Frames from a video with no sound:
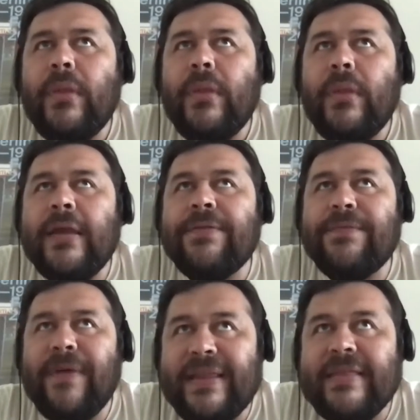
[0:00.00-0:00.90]
It's
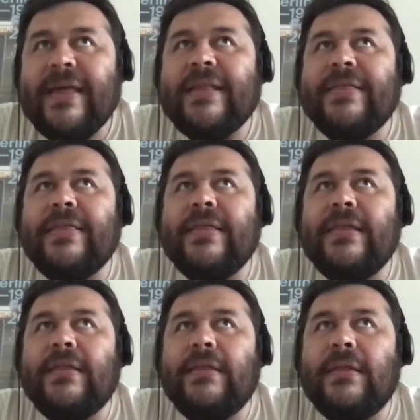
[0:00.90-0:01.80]
funny that
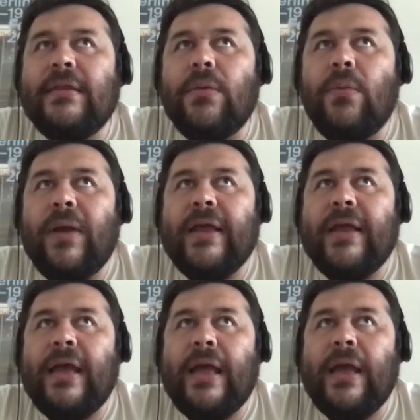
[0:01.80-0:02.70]
what
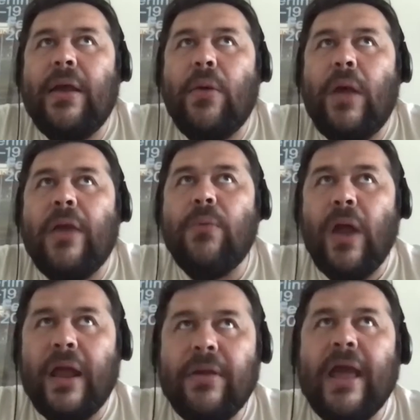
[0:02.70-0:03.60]

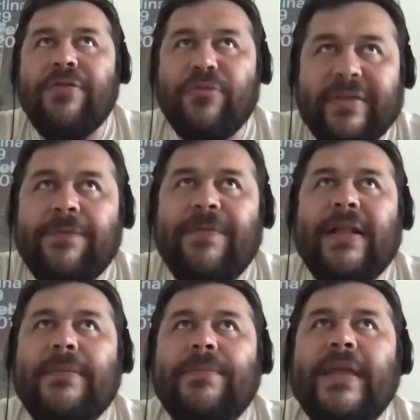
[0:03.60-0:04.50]
I direct the
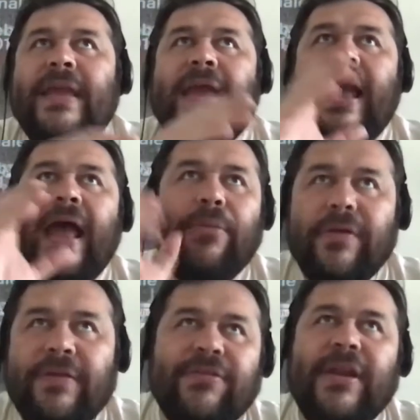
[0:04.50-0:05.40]
film, I wrote
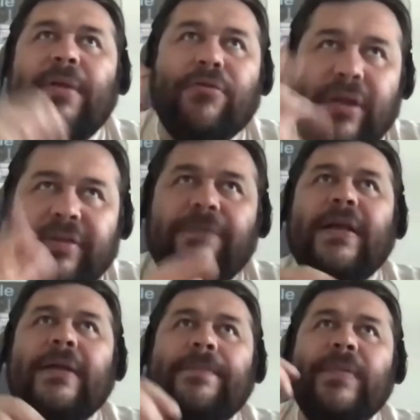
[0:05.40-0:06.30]
the script, I direct the
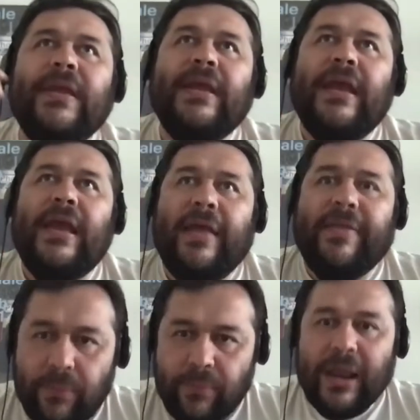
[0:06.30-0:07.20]
film, and
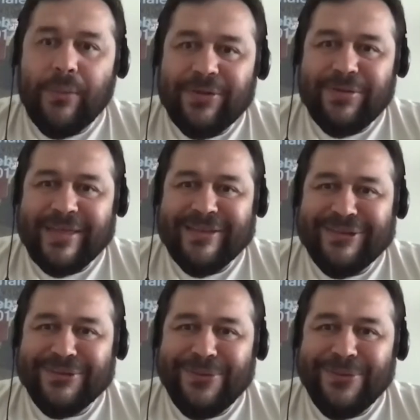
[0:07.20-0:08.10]
then when I went to the
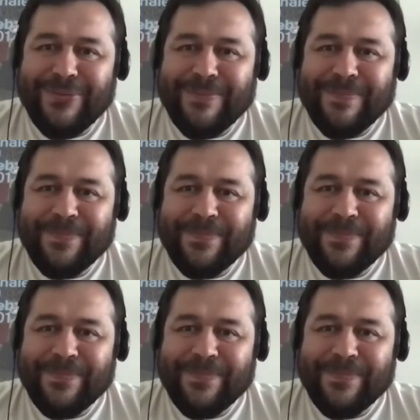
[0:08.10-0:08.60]
editing room,